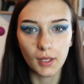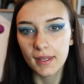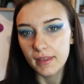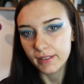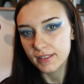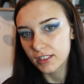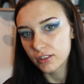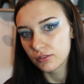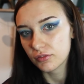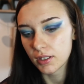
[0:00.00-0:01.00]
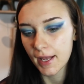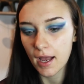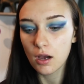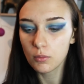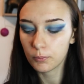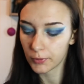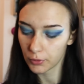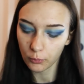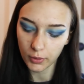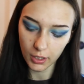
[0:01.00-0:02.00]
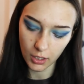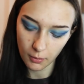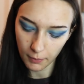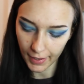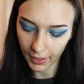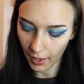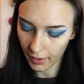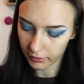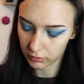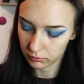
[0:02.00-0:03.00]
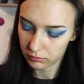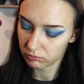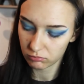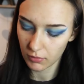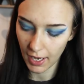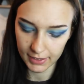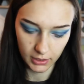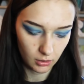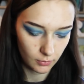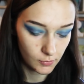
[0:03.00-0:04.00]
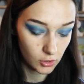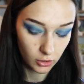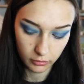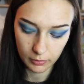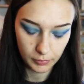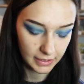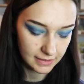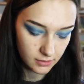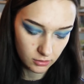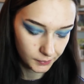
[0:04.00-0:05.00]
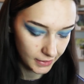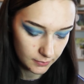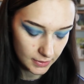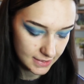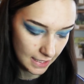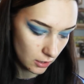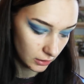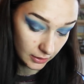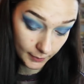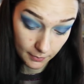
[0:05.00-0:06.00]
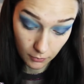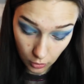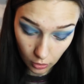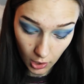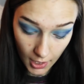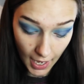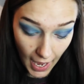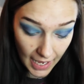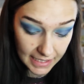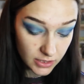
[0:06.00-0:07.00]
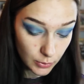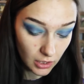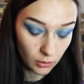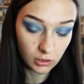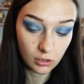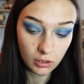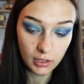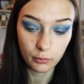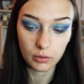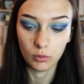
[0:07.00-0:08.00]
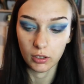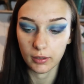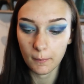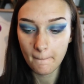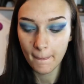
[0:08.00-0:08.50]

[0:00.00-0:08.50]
I think that's going to do for now, but we can come back and add a little bit more colour in places or blend bits out a little bit more as we go along if we want.